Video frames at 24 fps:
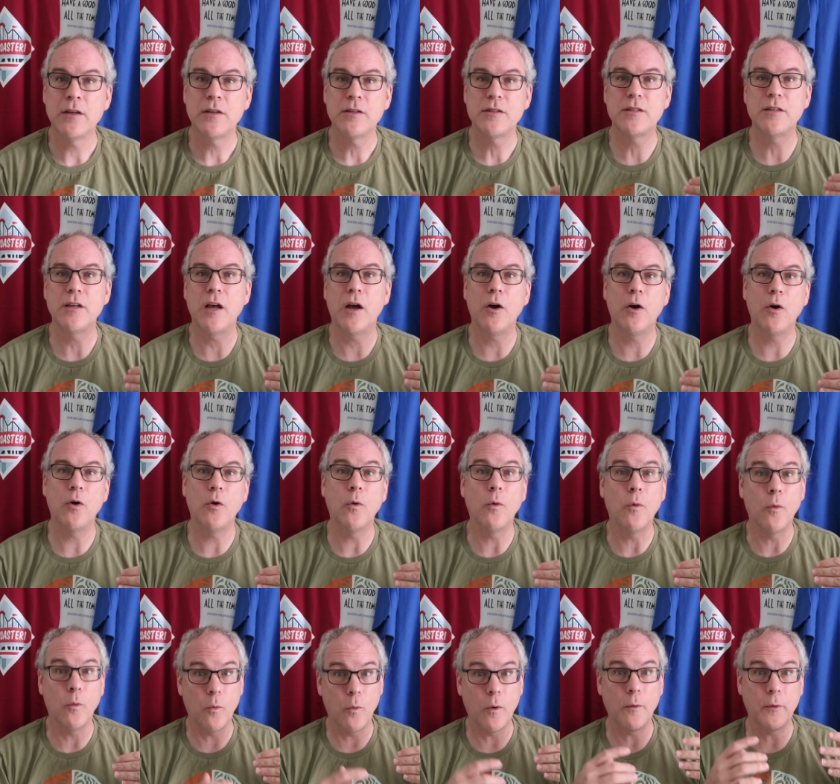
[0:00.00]
So
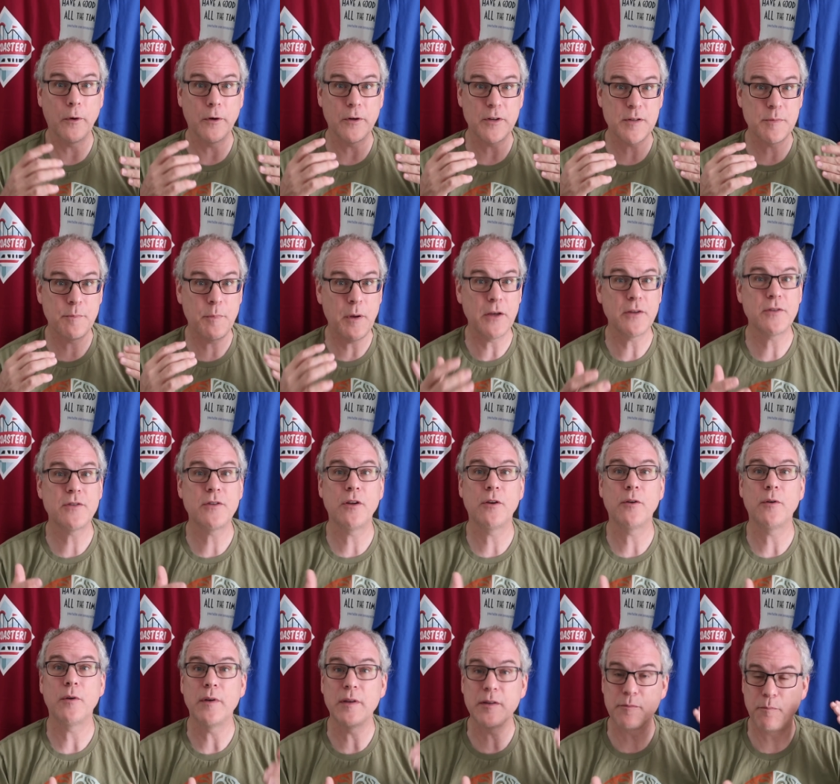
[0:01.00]
what we're supposed to
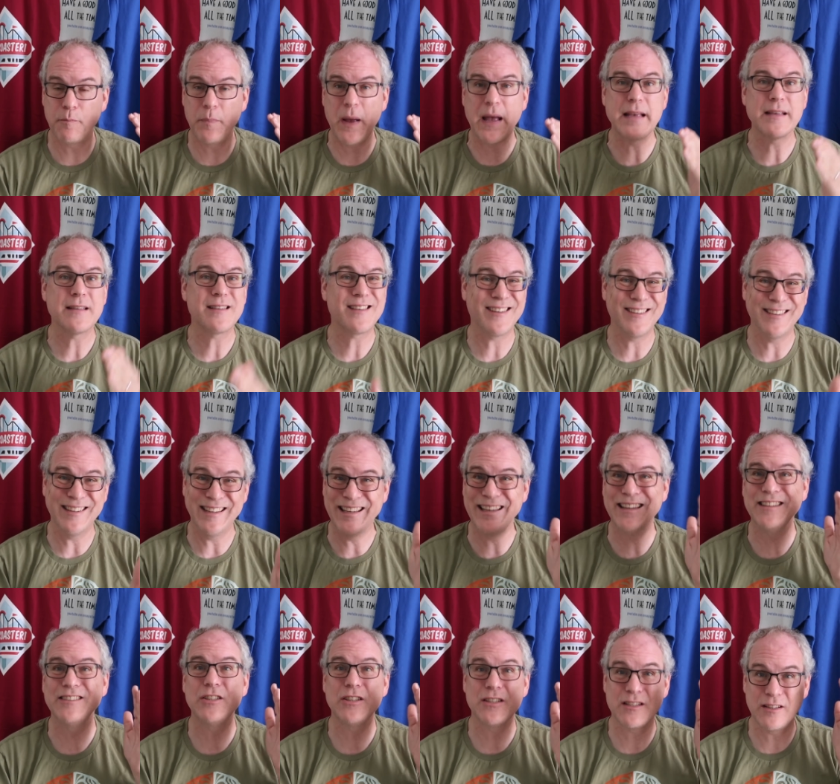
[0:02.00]
do is
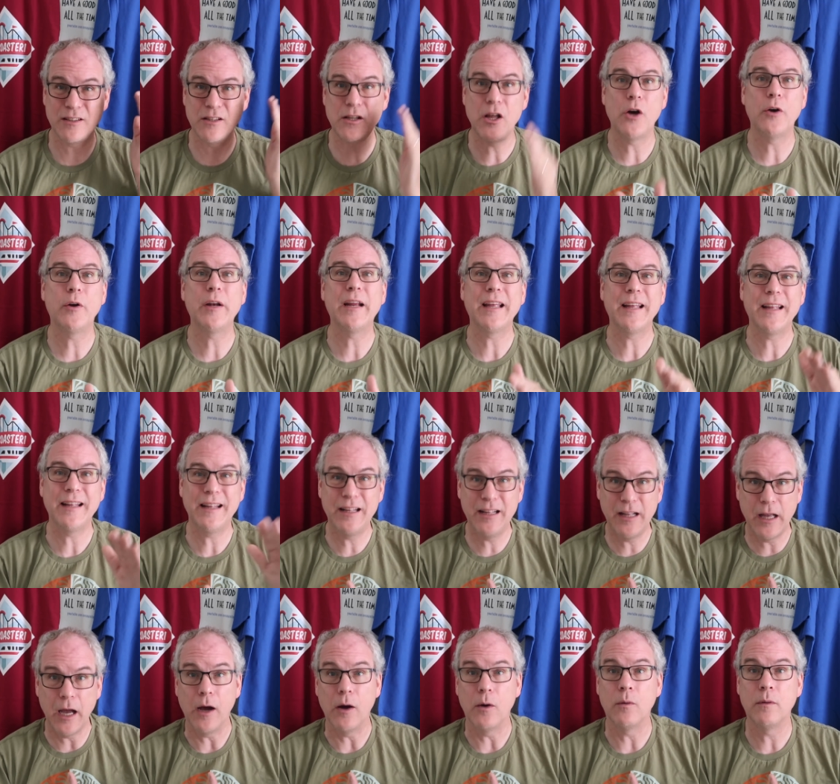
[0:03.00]
basically just load it,
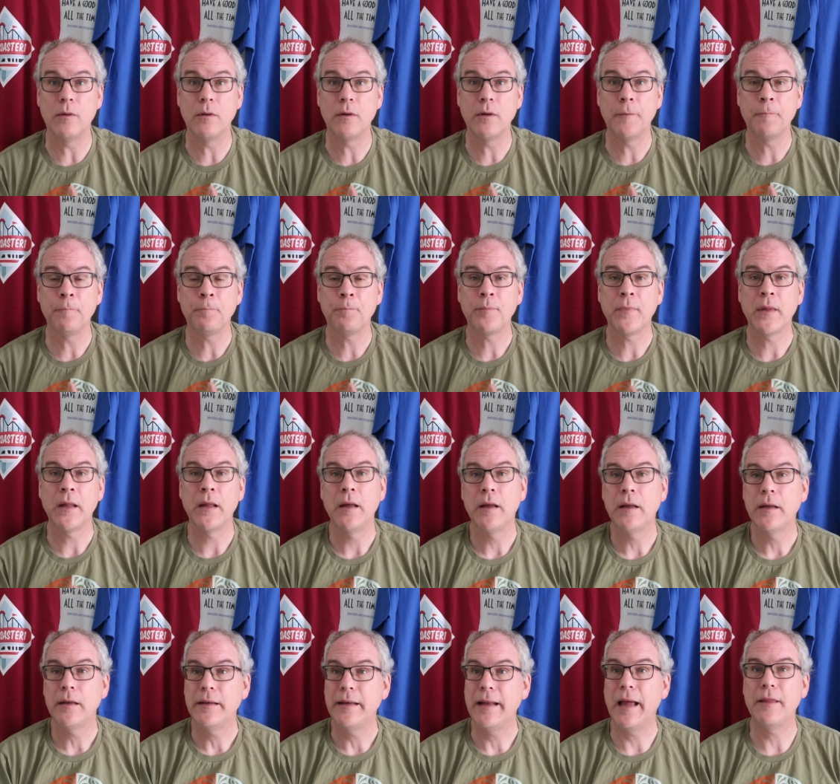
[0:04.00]
go.
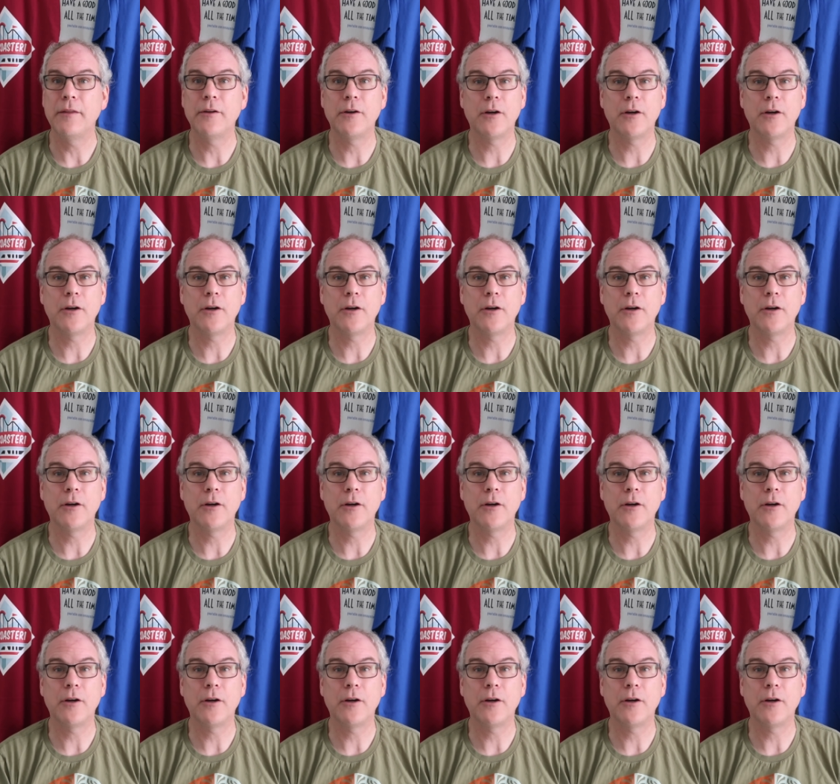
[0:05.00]
Now